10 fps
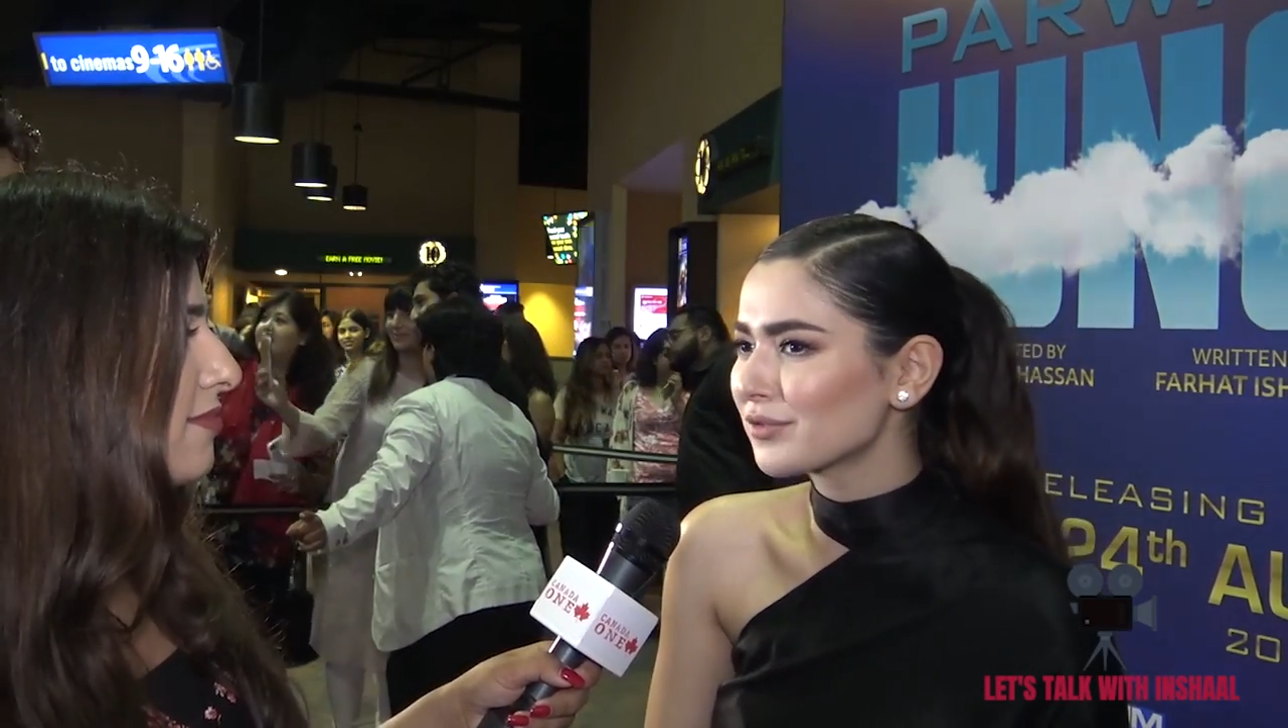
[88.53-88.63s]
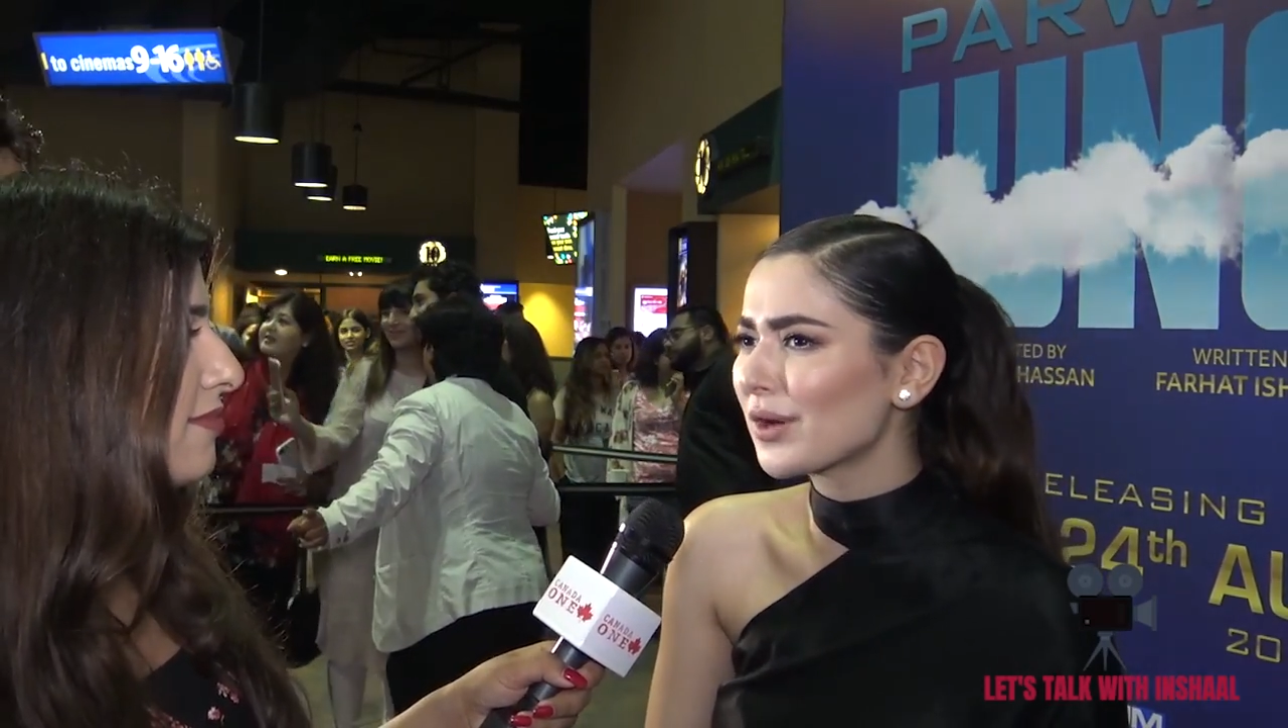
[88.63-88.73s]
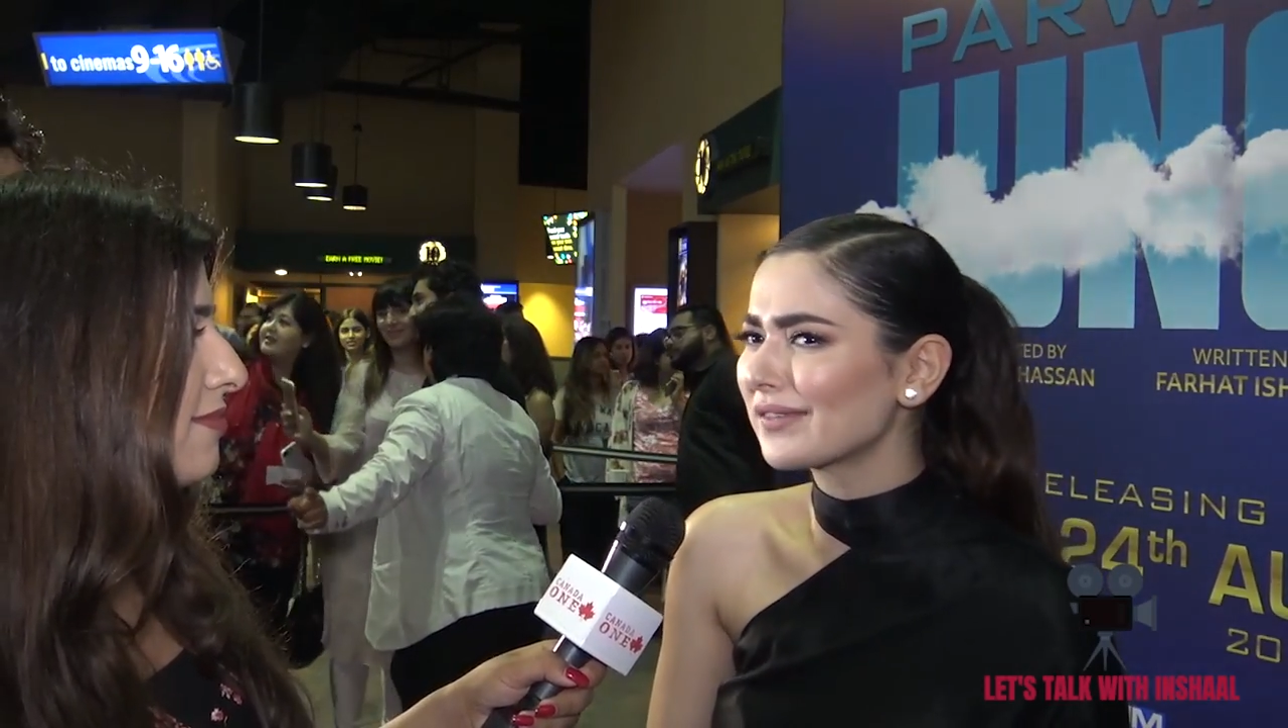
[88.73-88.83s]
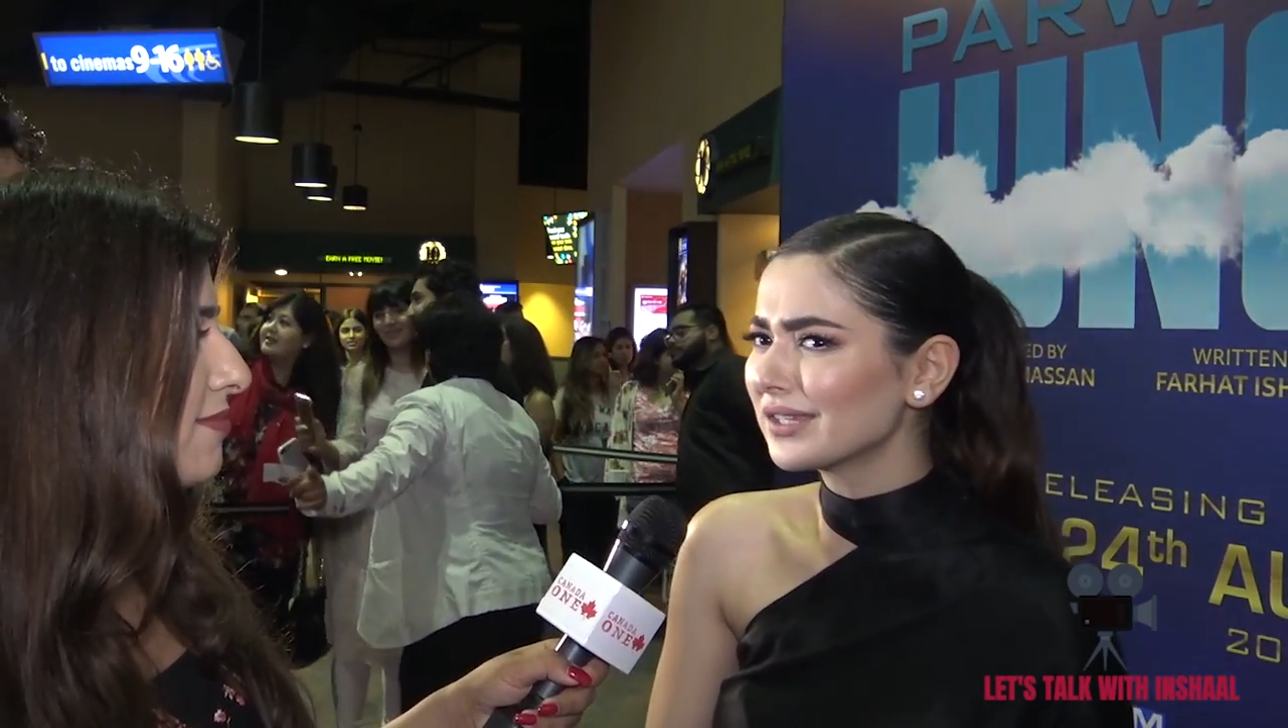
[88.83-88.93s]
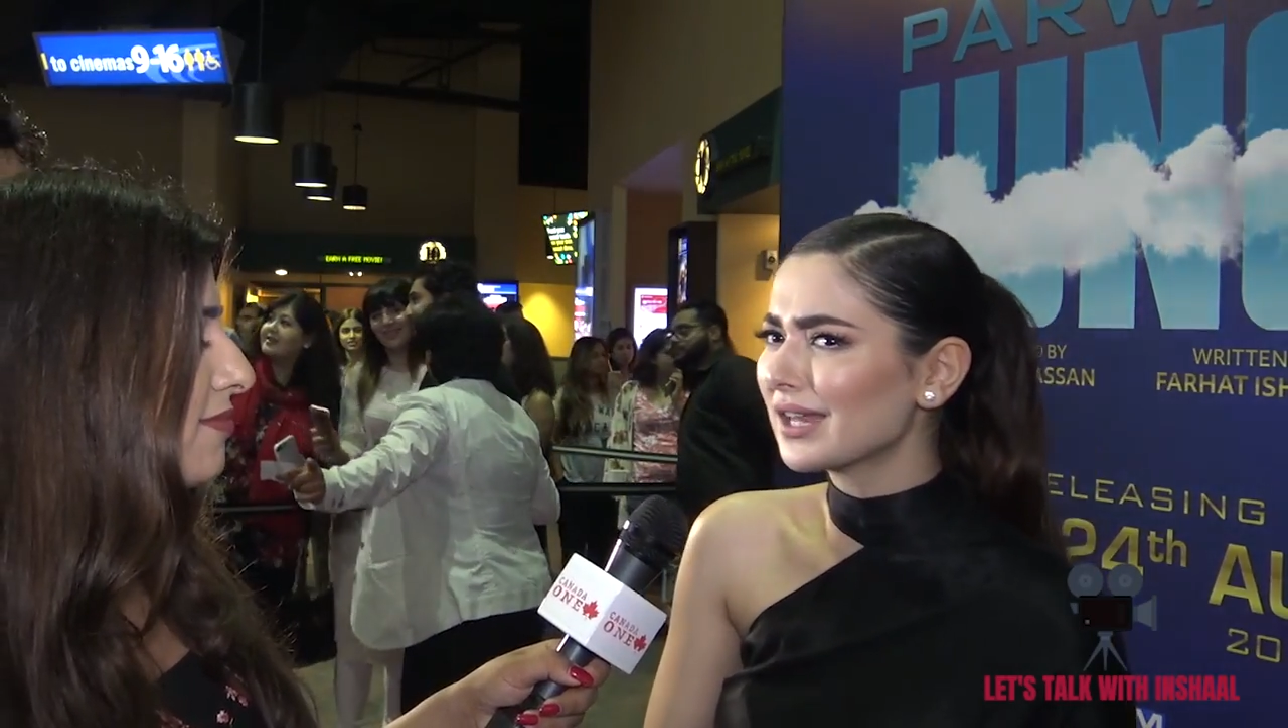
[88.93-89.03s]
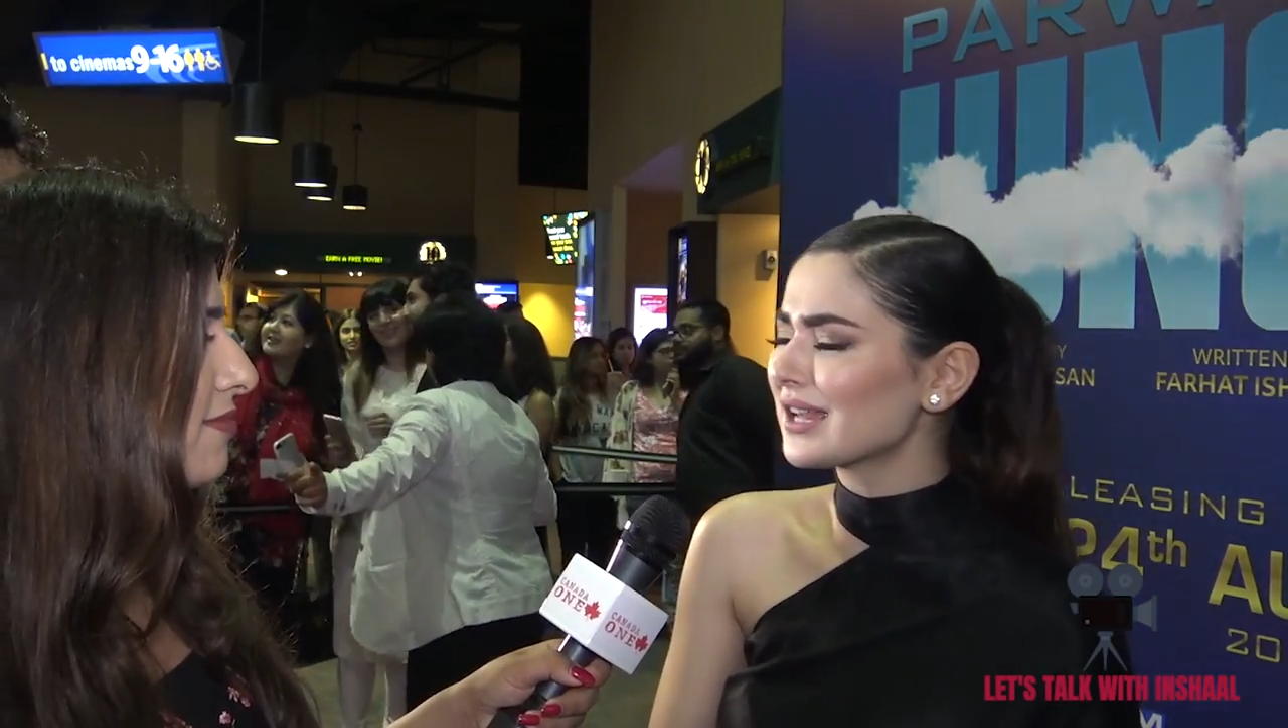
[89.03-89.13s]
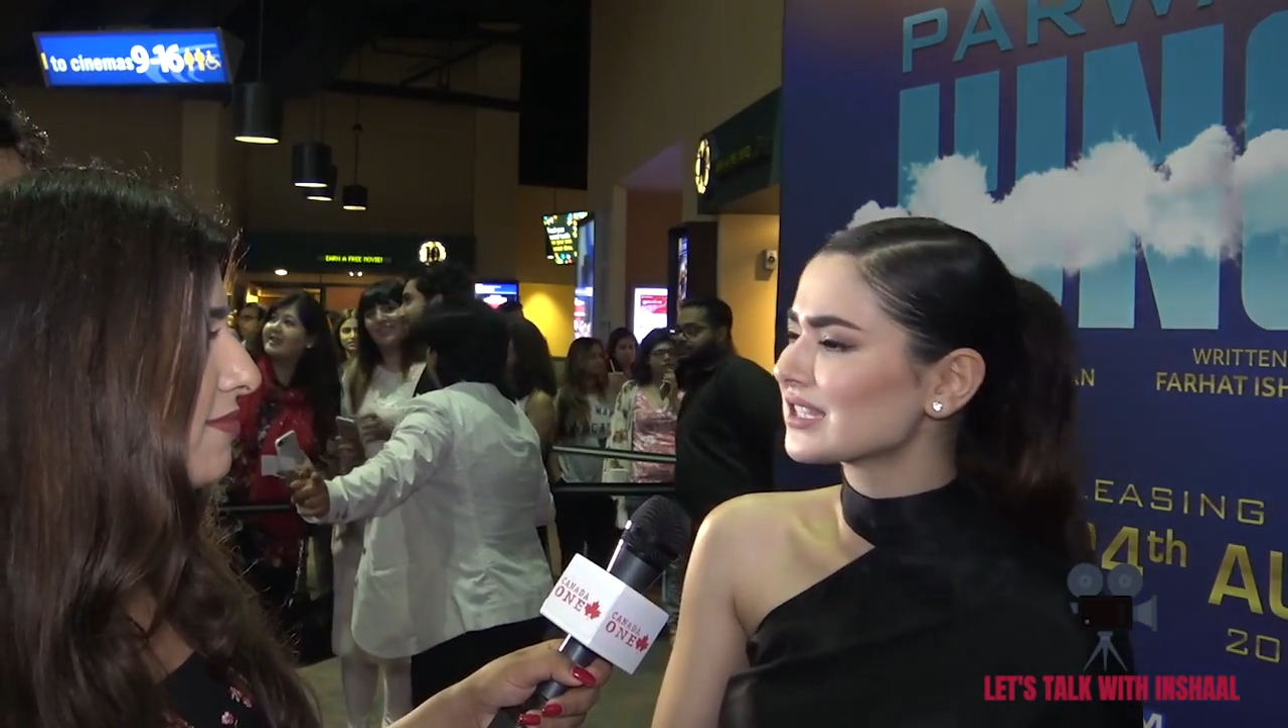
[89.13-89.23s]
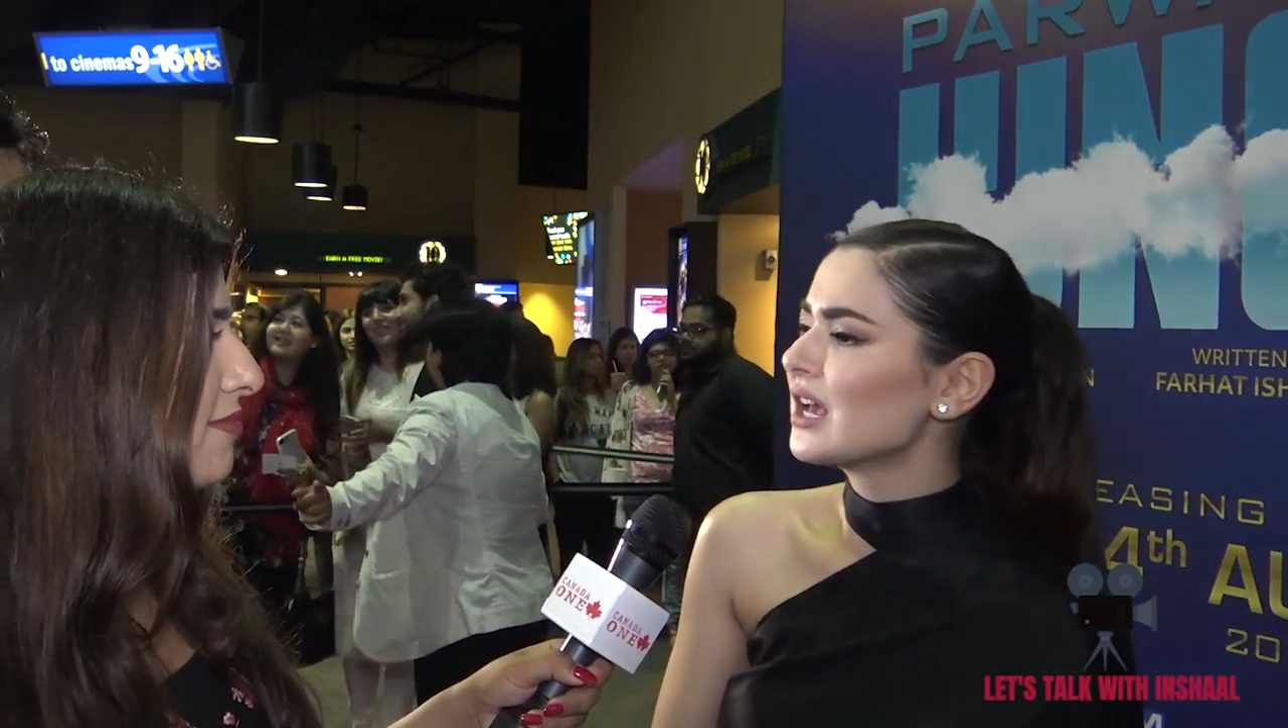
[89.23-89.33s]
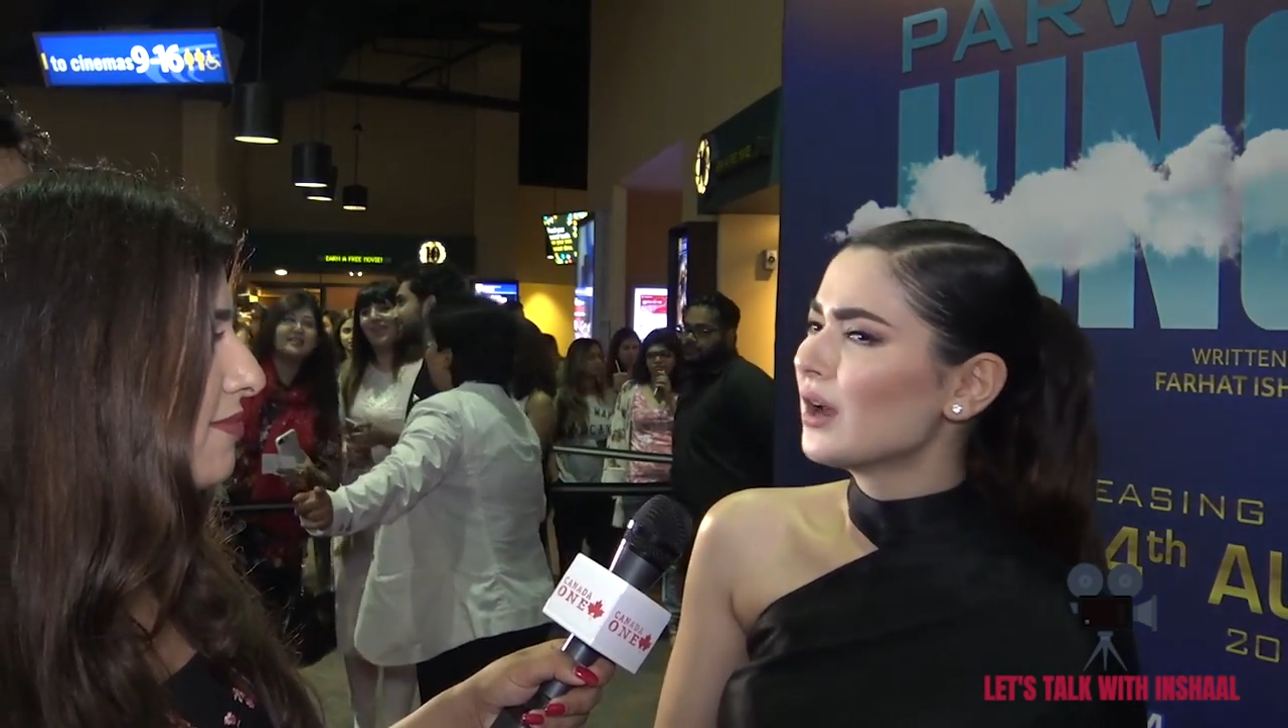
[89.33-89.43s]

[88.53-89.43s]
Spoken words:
So I think that's